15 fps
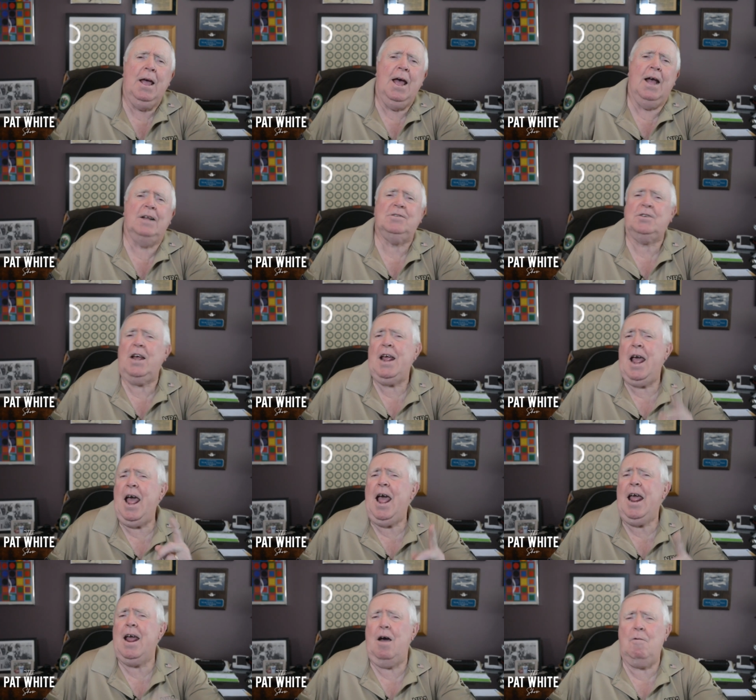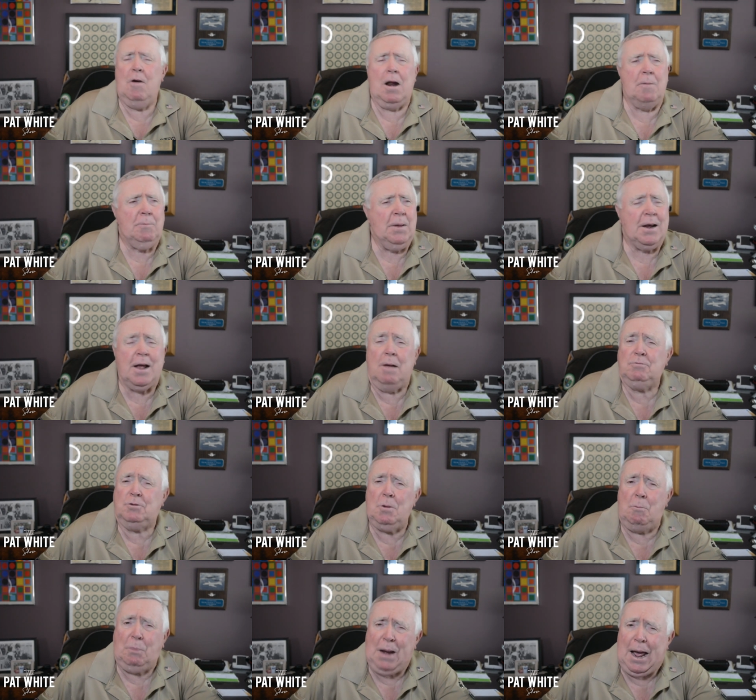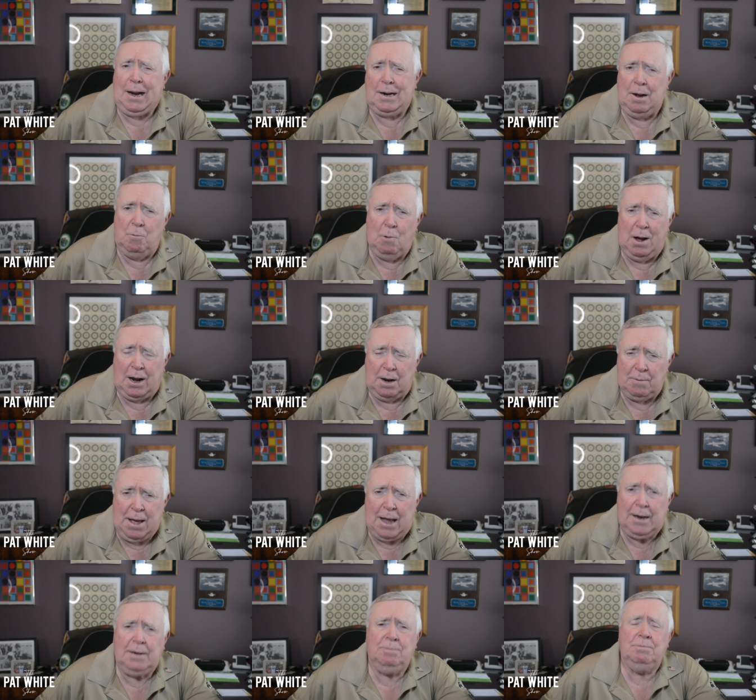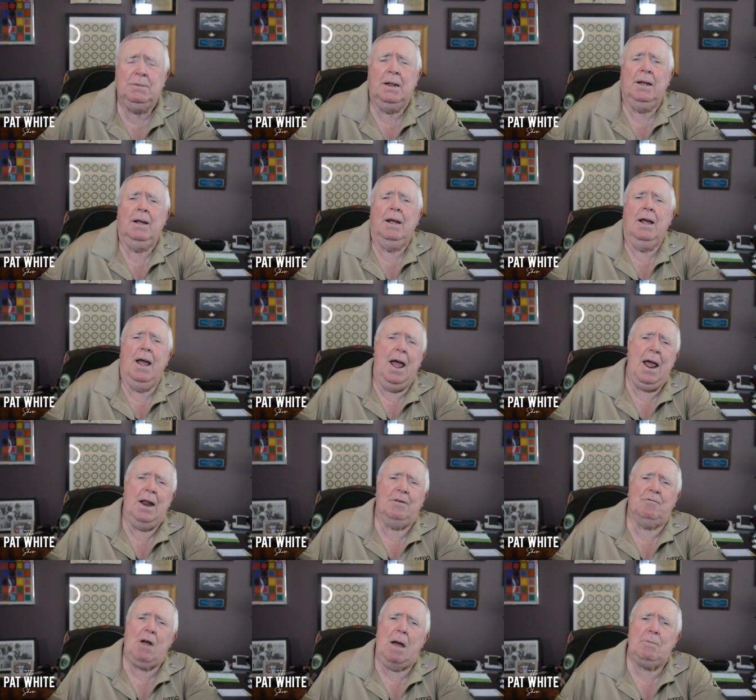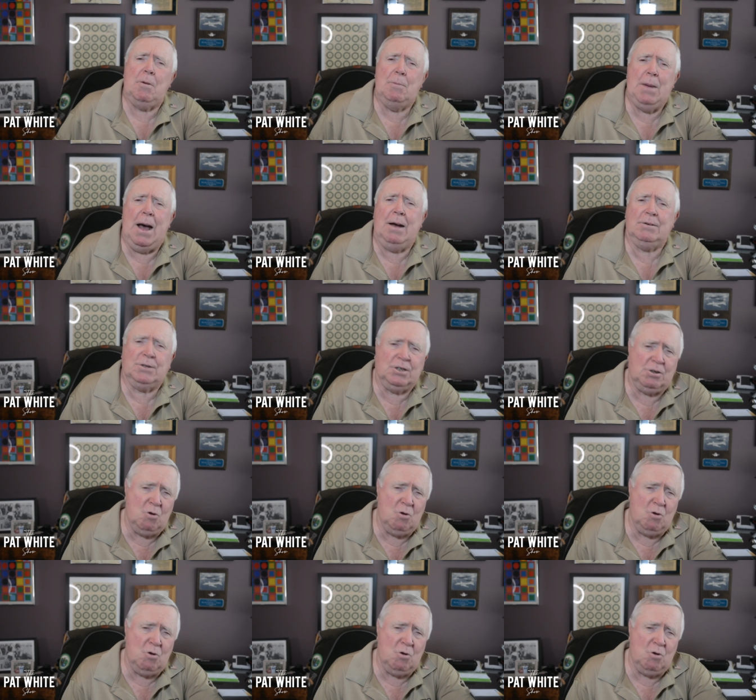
and say, hey, I want to pick up some platinum while I'm at it, and drop about,